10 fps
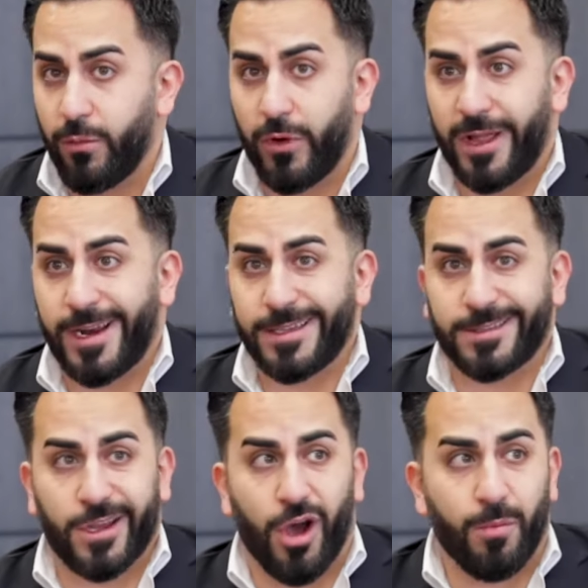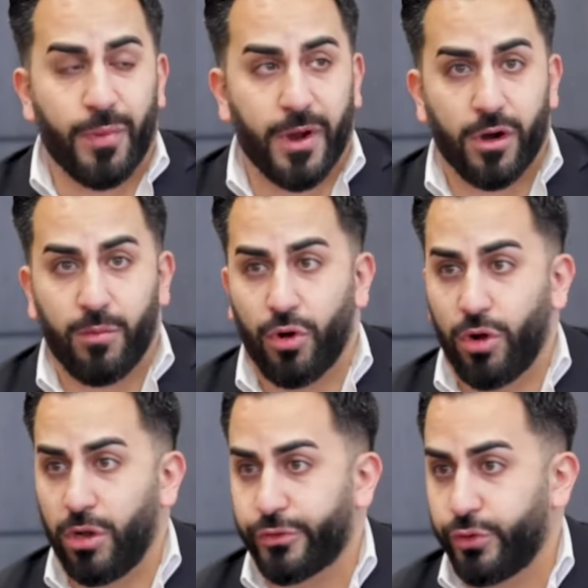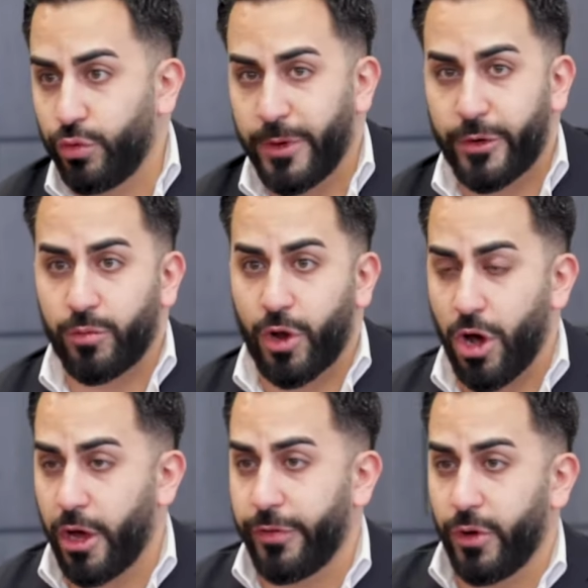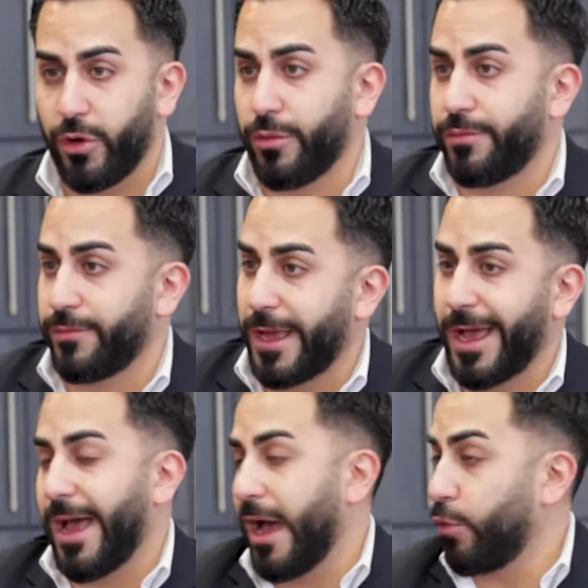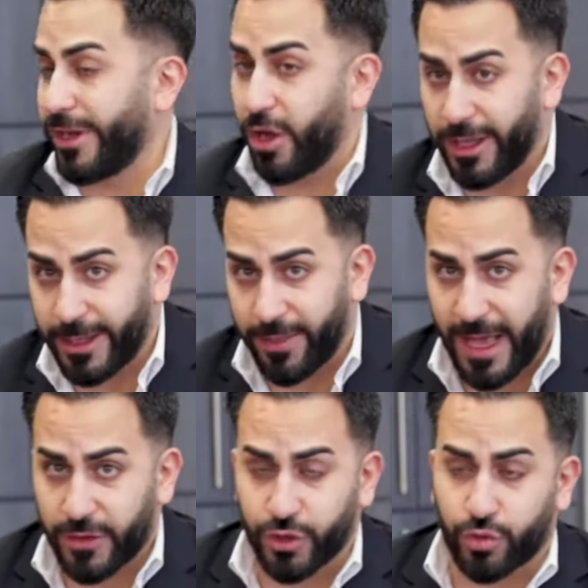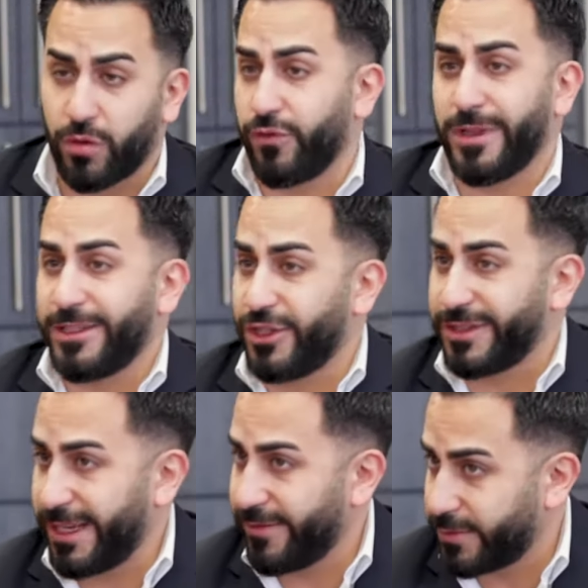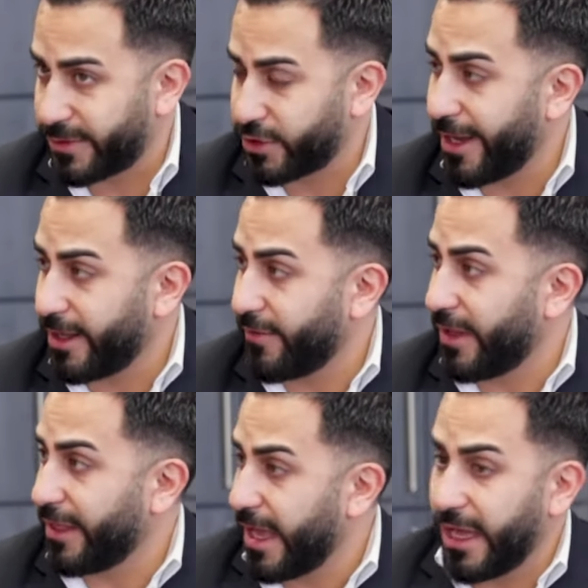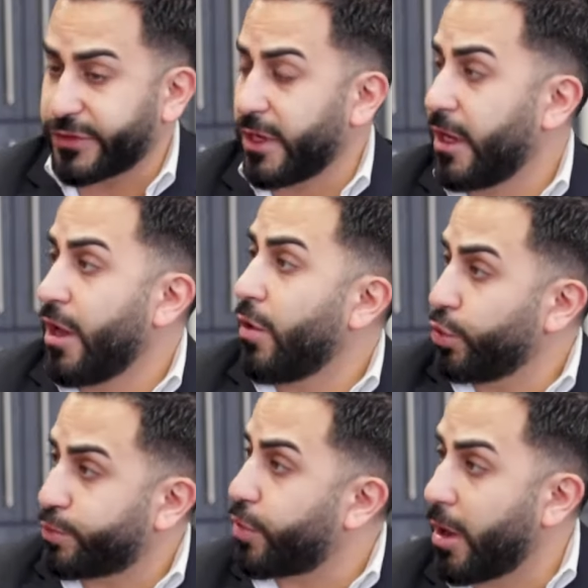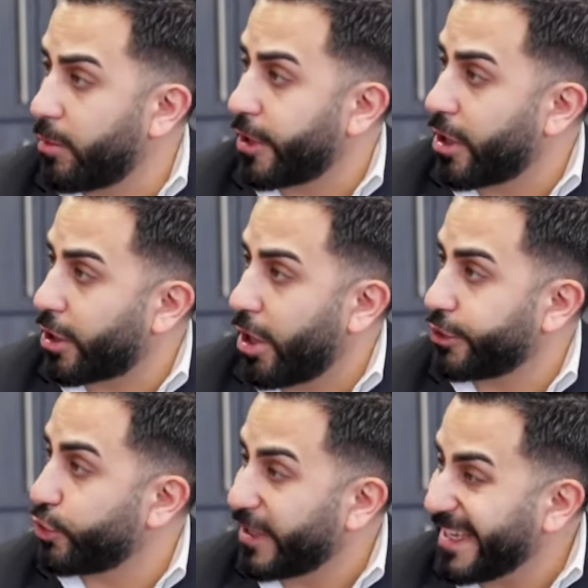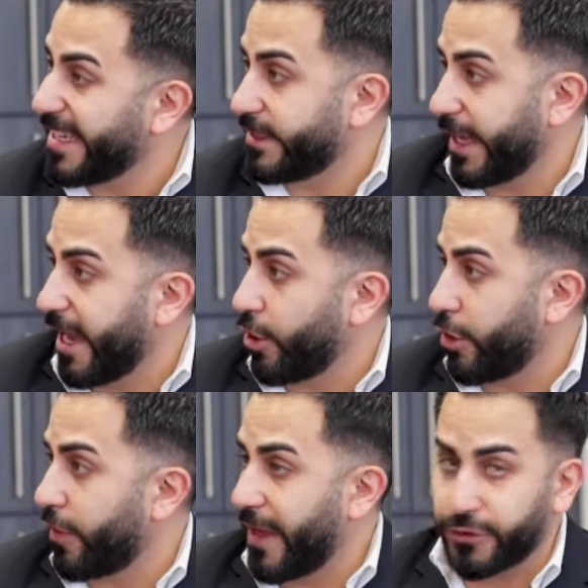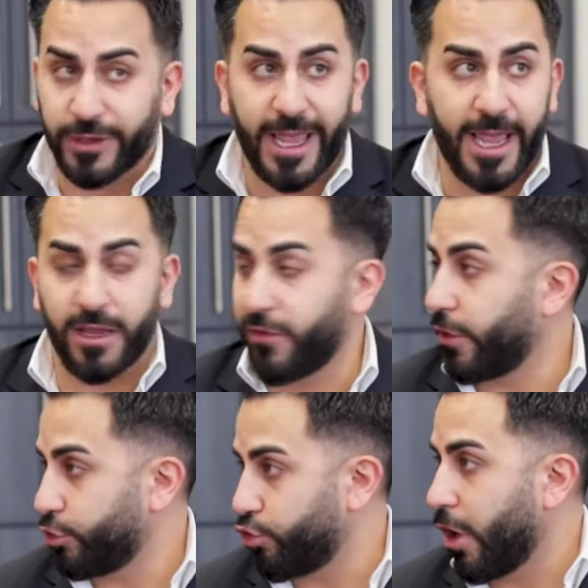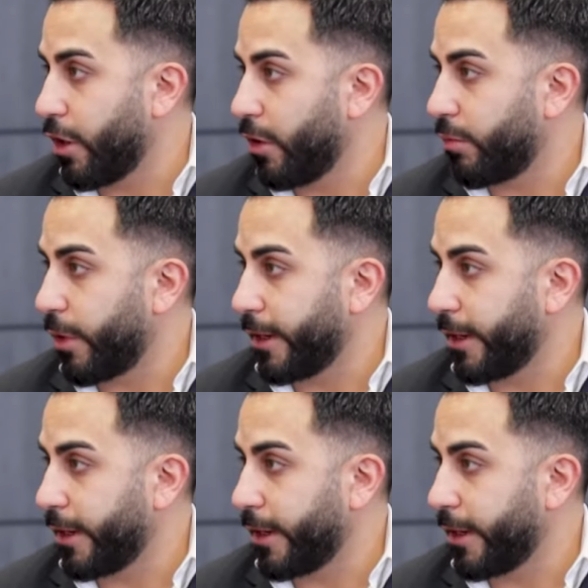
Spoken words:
Whereas comparable 2-bedroom condo, I wouldn't call it 1,000 square foot, let's just say slightly even less, was probably going to cost you easily $800,000 anywhere in Toronto now.